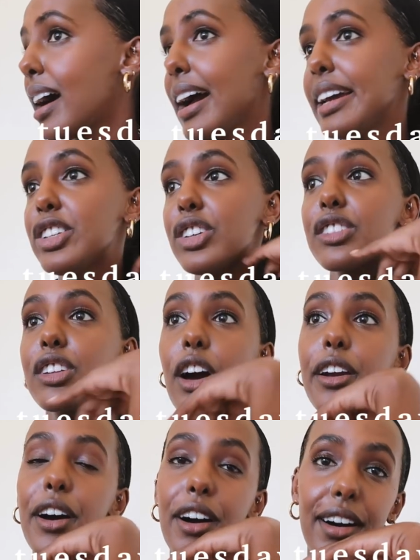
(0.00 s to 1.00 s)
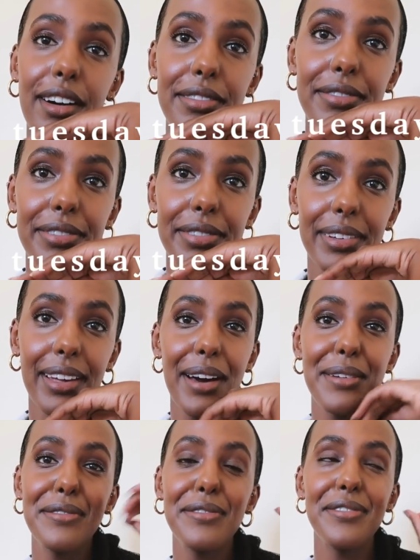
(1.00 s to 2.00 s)
I just got off
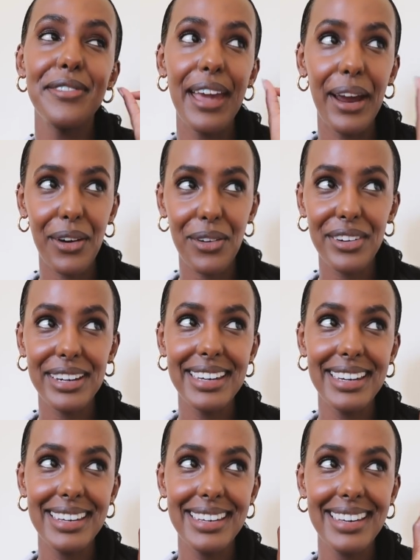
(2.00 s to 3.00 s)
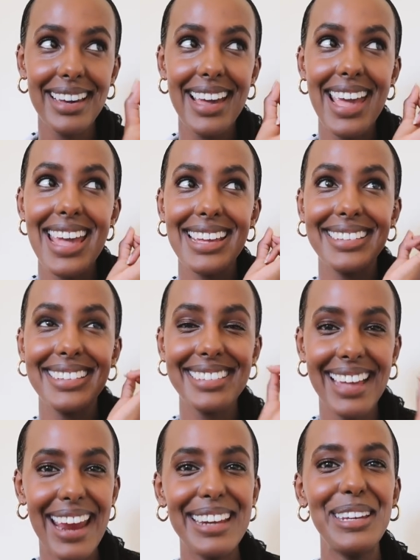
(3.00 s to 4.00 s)
a very
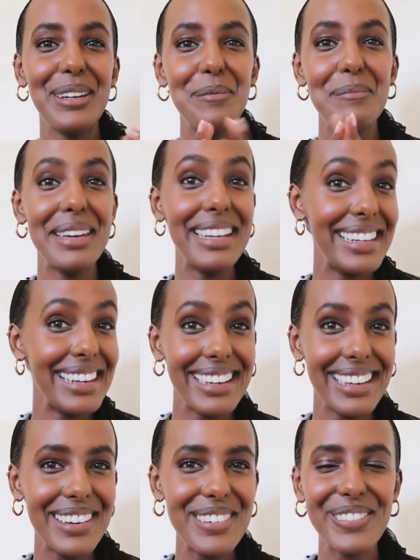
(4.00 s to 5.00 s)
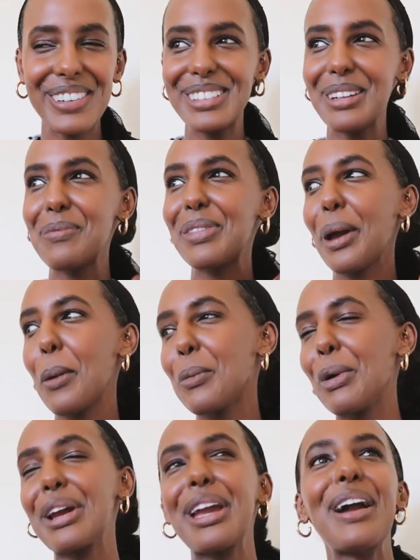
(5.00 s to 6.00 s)
exciting meeting for something
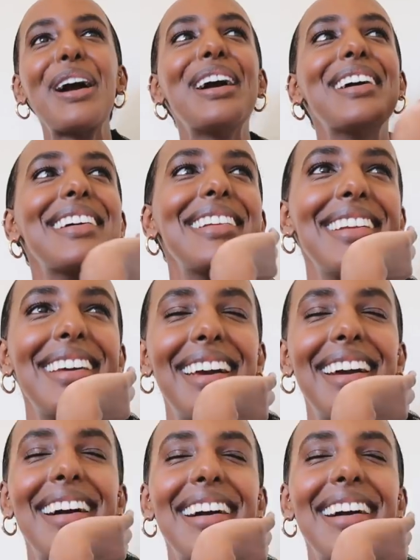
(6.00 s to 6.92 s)
I'm working on.